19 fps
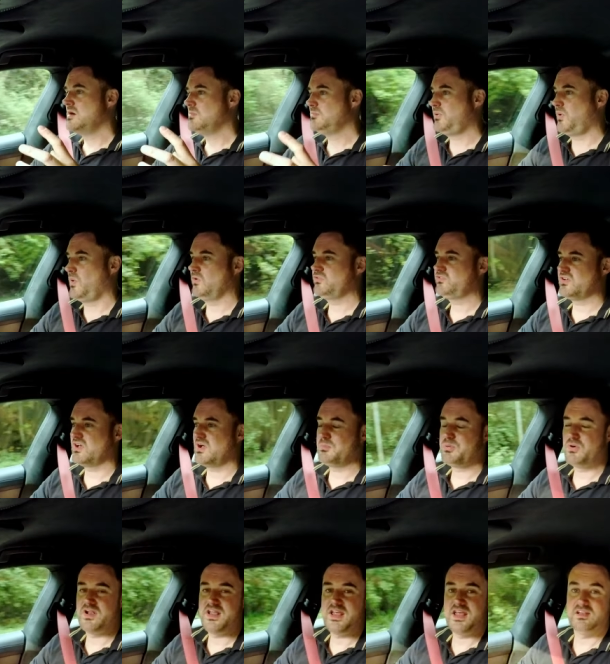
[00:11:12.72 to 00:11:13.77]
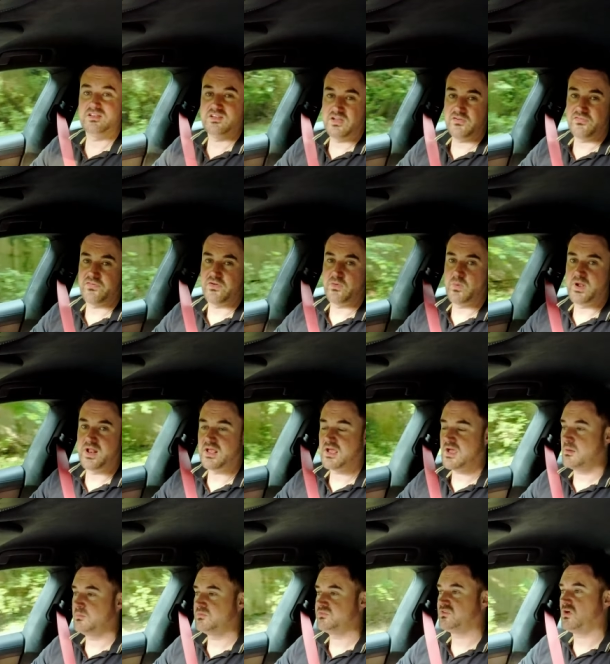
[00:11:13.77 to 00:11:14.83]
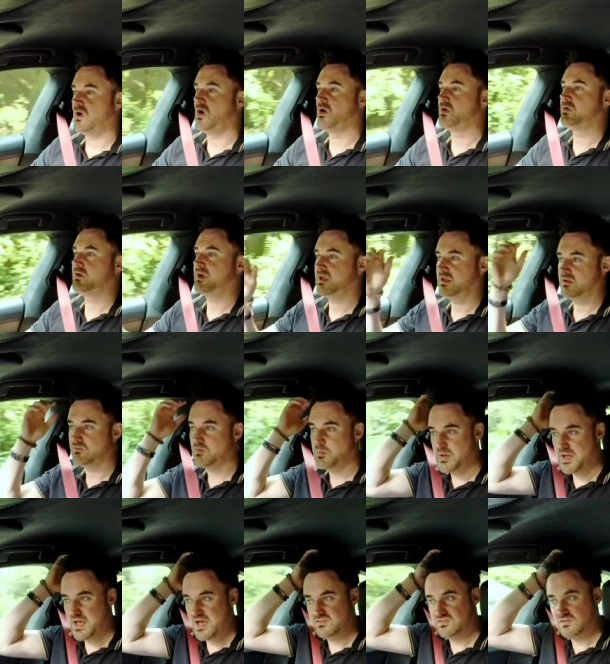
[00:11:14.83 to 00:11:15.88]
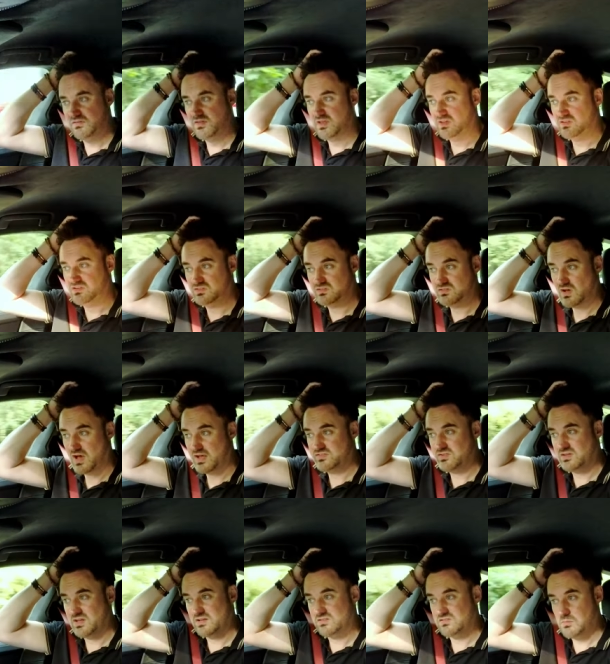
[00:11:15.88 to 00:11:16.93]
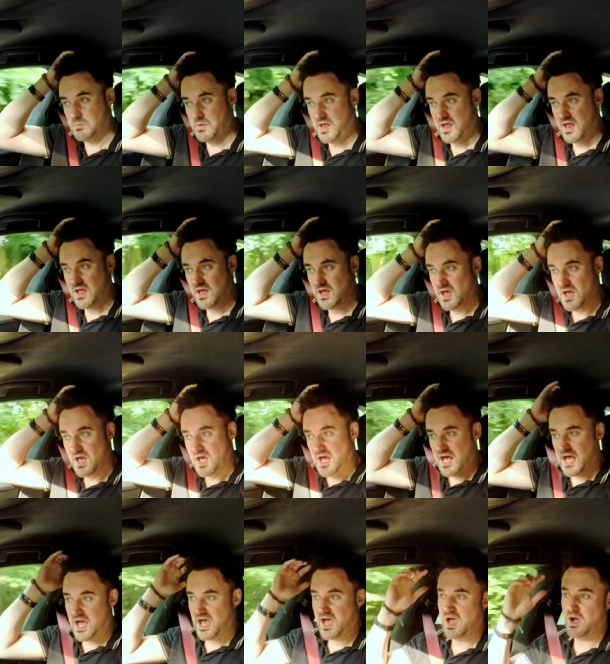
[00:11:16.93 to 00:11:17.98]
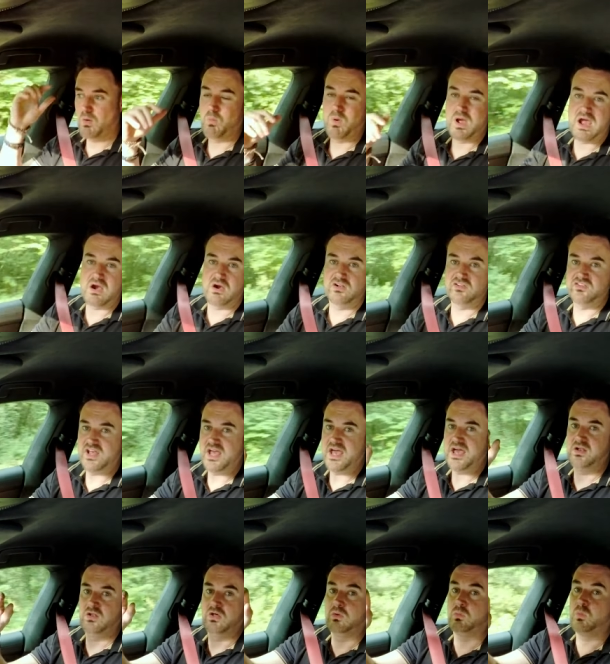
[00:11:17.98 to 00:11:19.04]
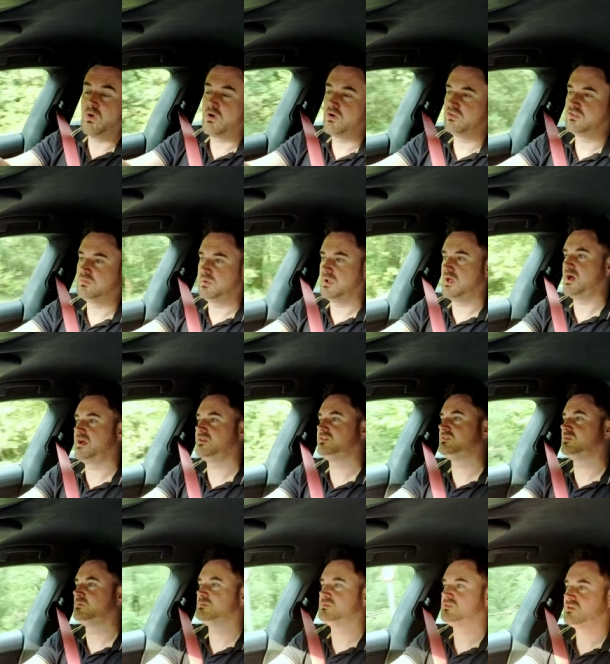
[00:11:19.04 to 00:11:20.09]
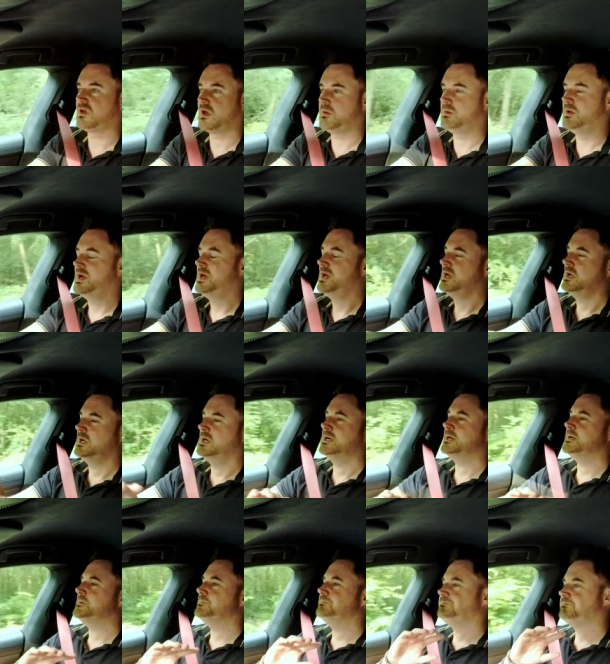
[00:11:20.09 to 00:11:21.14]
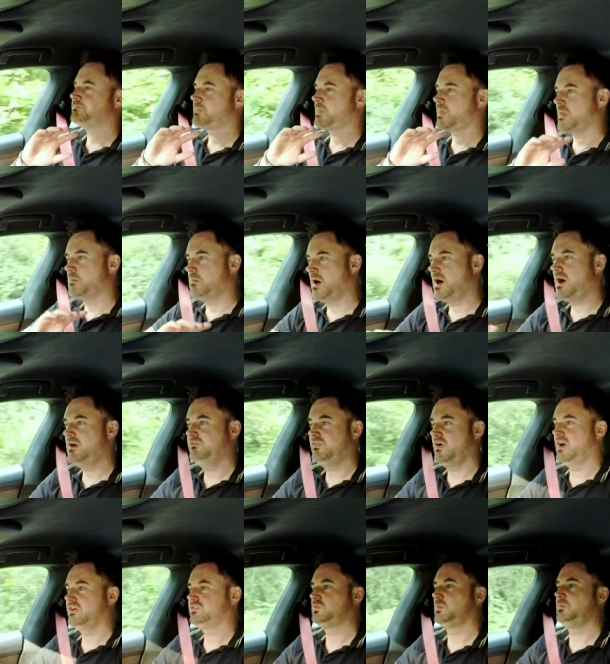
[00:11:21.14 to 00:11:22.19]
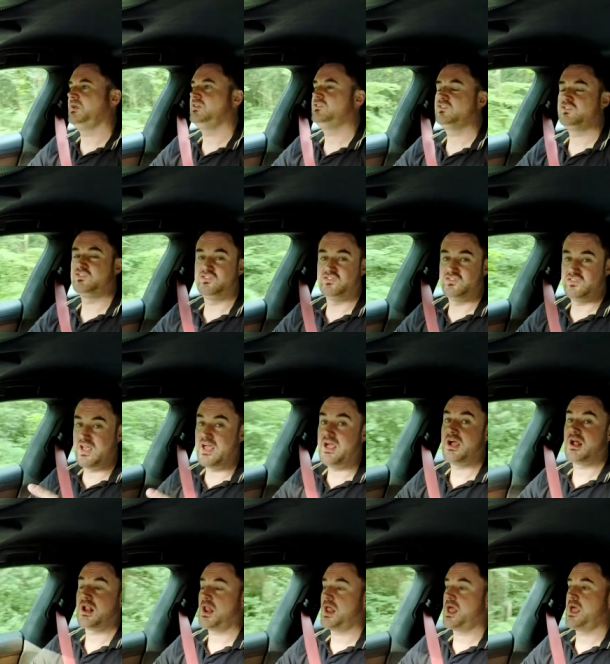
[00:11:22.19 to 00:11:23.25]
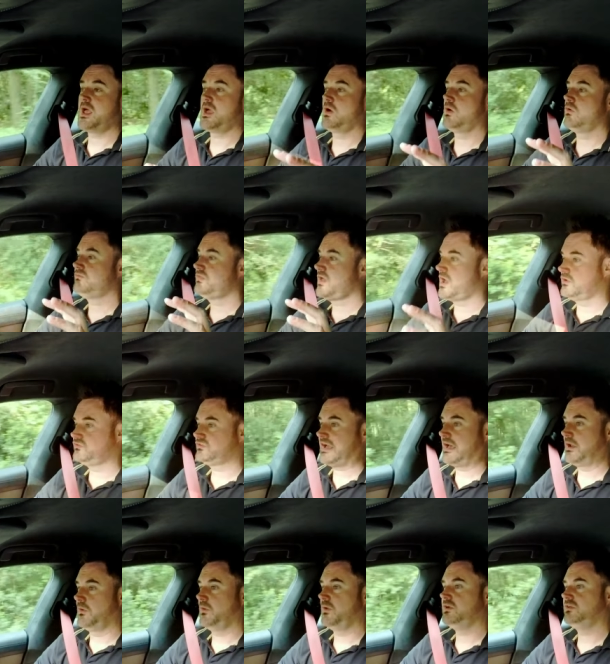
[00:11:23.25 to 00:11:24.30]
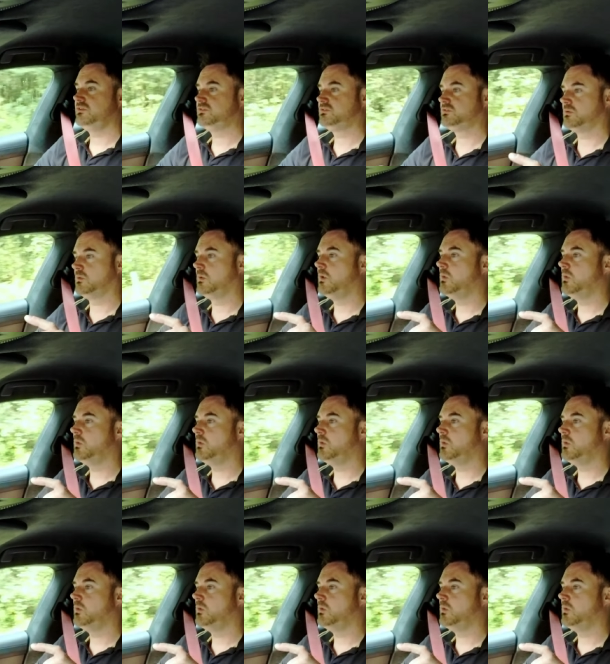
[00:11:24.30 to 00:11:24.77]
Porsche are pretty indifferent when it comes to honouring repairs of these, citing it to be uh, a wear and tear, non-warrantable item. So. My advice would be just steer clear of those alloys